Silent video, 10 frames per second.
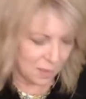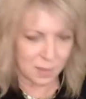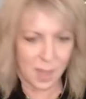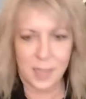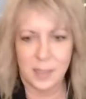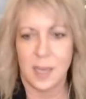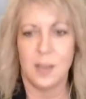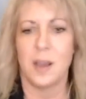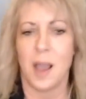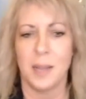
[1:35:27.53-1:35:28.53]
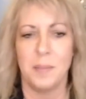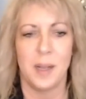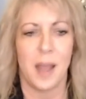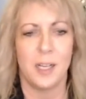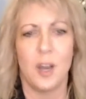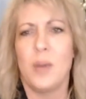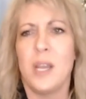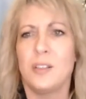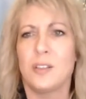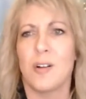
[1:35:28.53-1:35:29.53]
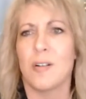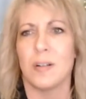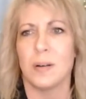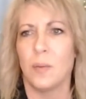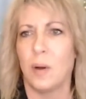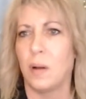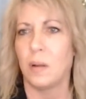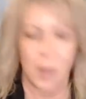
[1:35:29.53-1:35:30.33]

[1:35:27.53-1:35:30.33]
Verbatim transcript: I could tell you, I could be like, go eat dirt. Well,